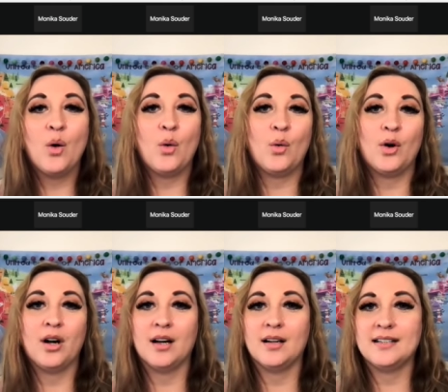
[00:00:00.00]

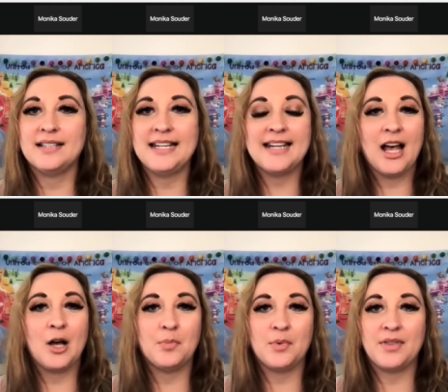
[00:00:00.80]
or need
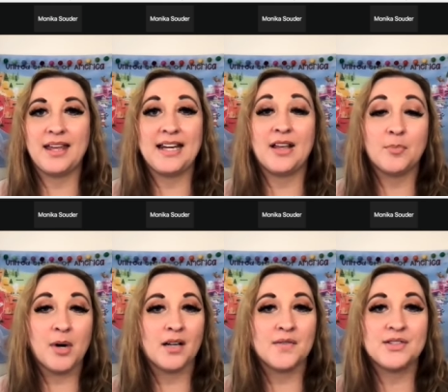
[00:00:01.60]
help with any other
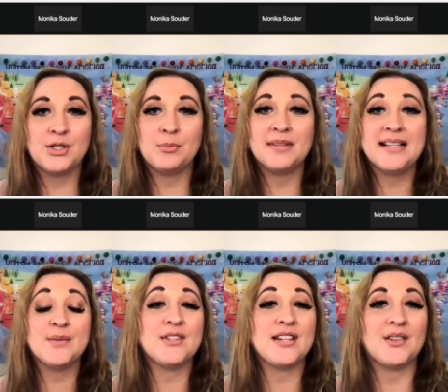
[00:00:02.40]
part of Zoom, please
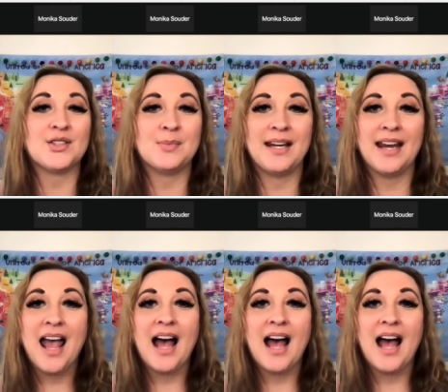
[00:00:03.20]
reach out to me.